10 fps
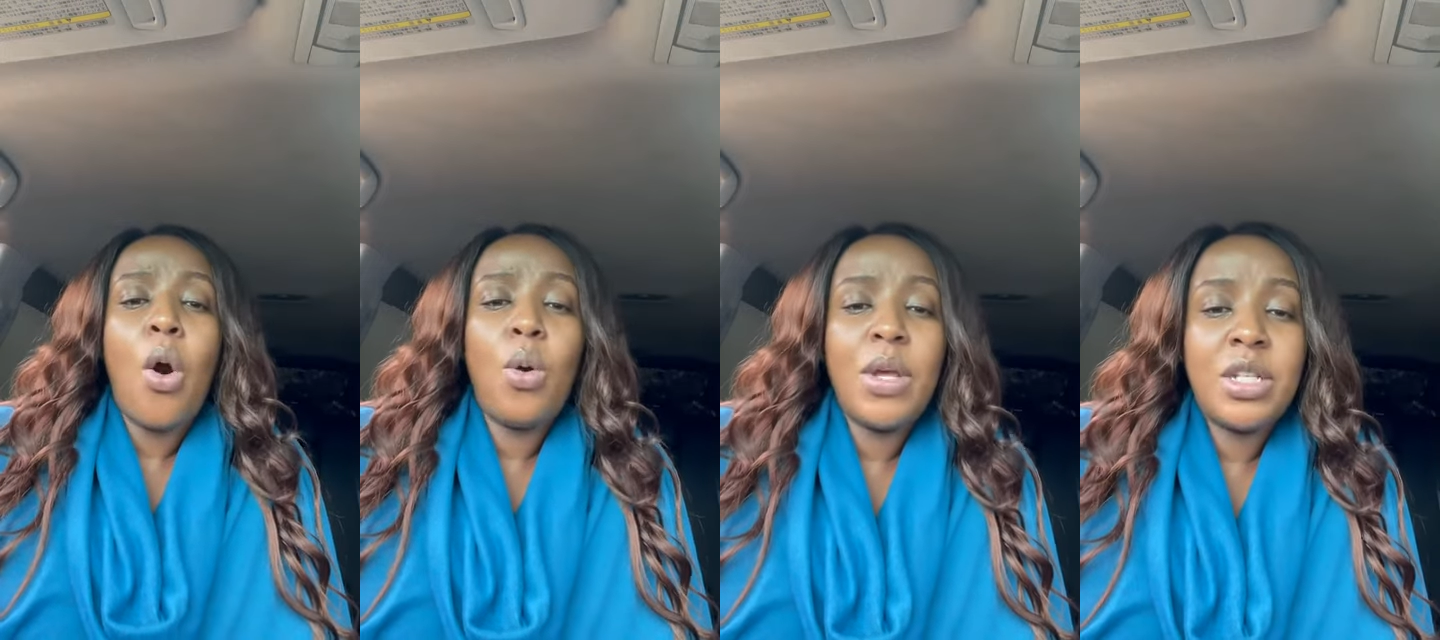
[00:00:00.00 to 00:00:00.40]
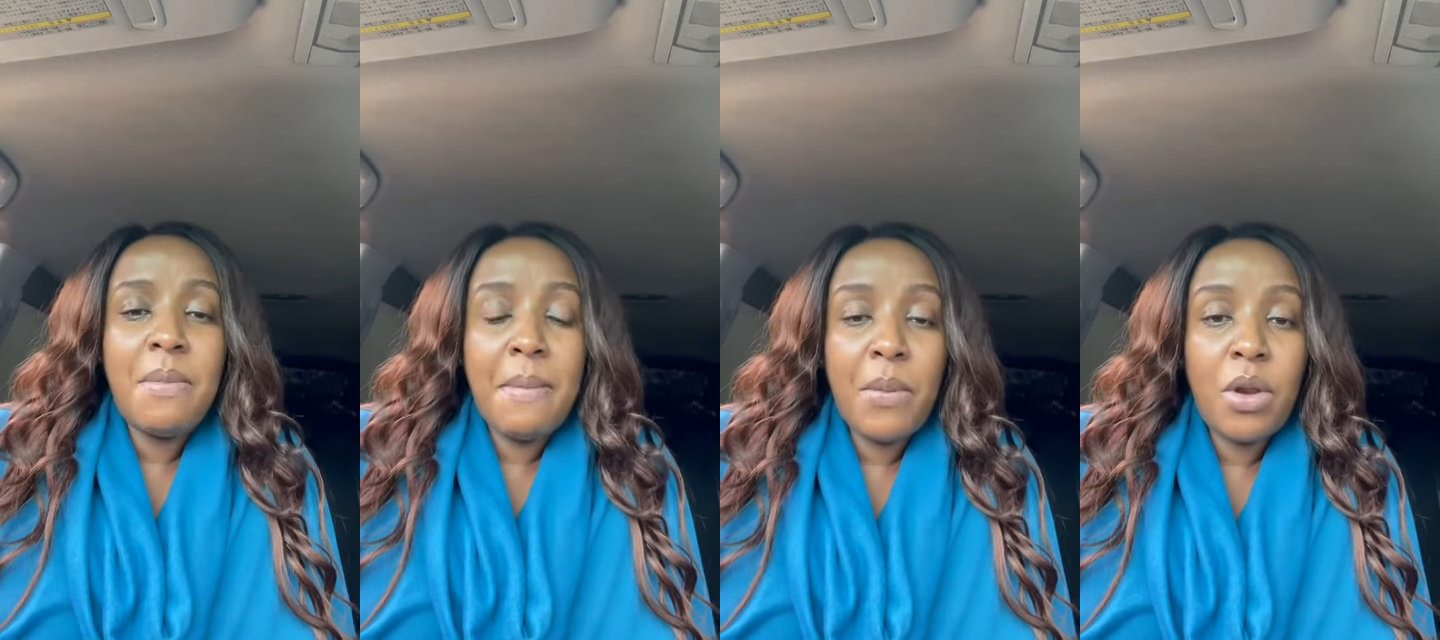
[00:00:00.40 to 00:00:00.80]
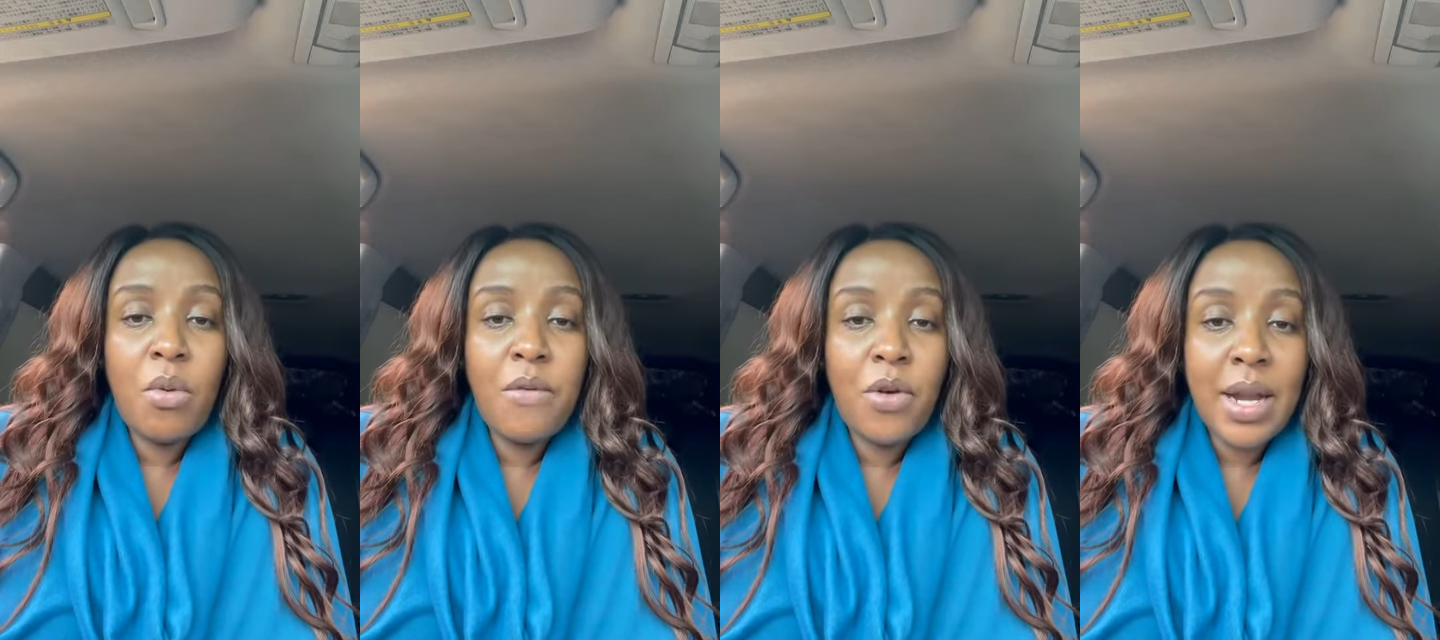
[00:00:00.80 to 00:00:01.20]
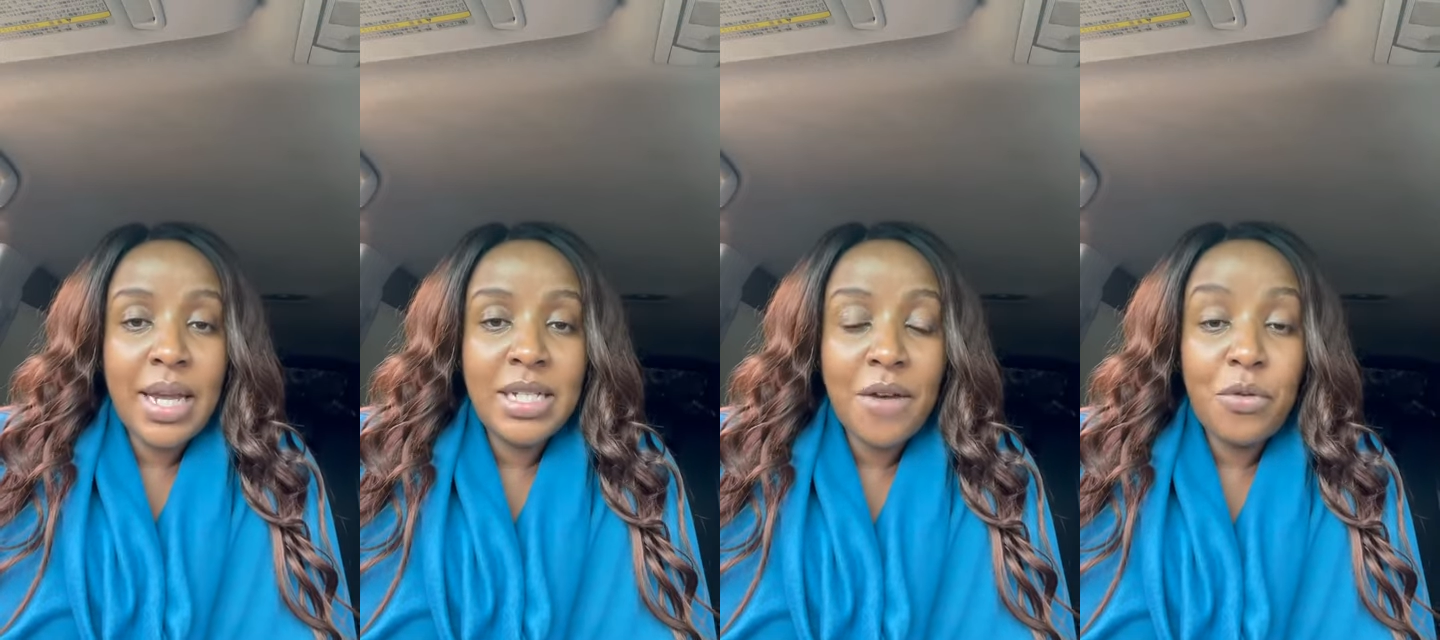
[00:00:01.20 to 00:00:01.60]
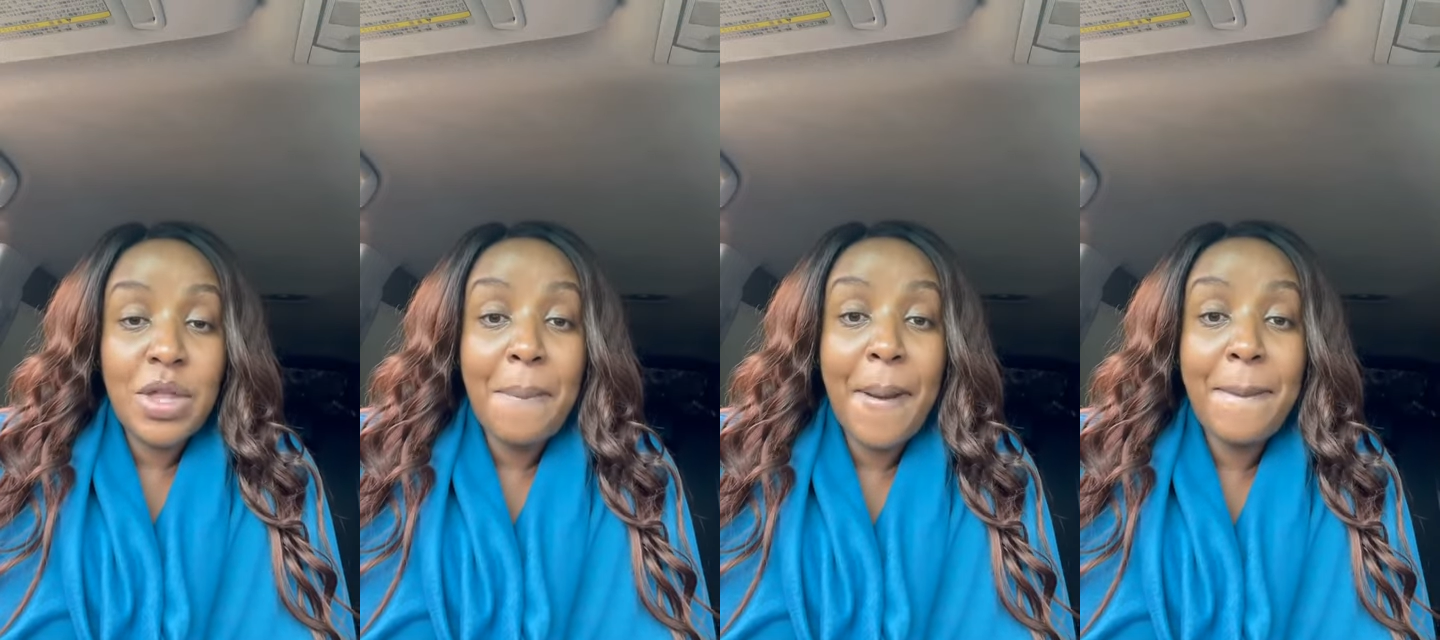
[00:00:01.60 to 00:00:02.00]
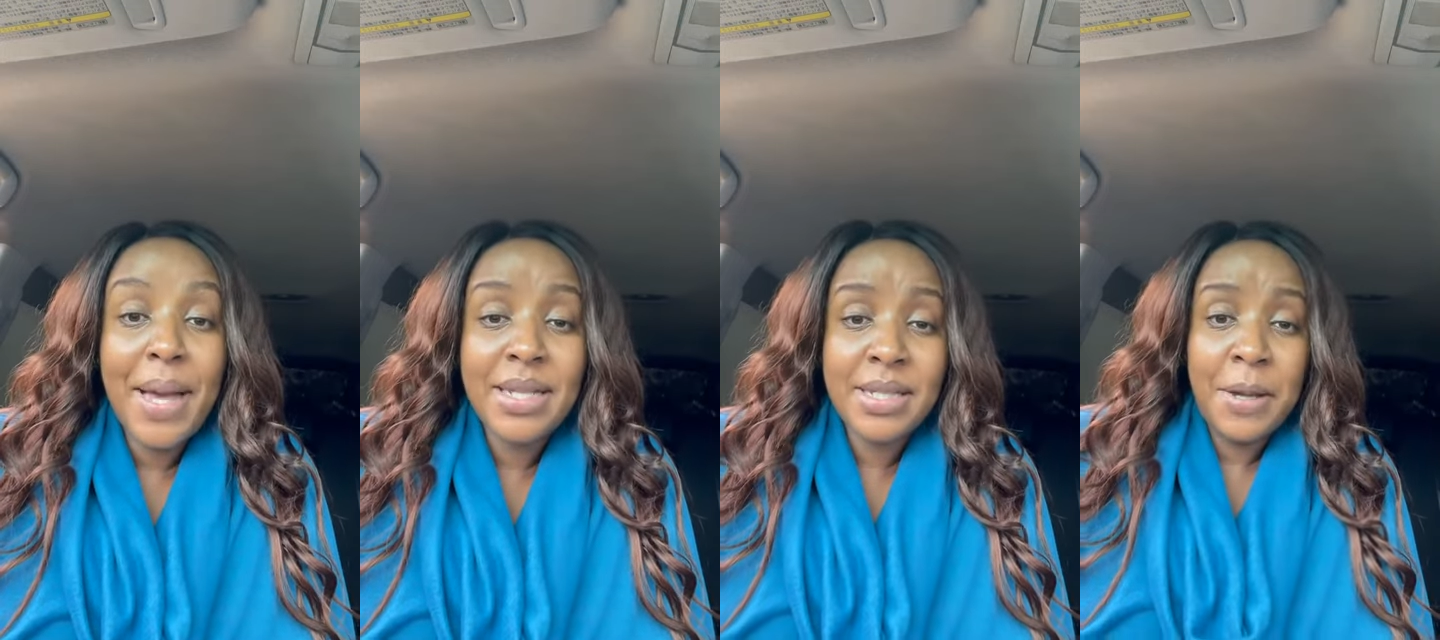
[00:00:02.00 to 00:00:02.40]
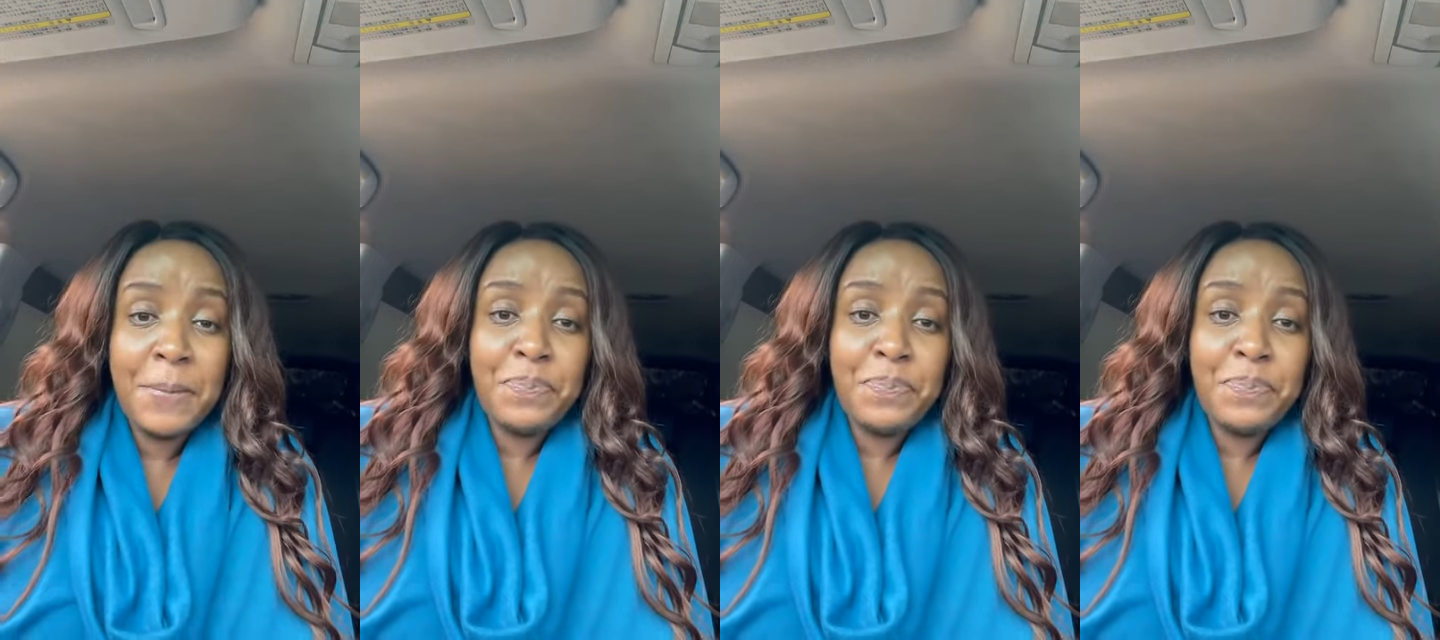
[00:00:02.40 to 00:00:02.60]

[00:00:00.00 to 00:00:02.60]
Always remember, when you're going for an interview, the purpose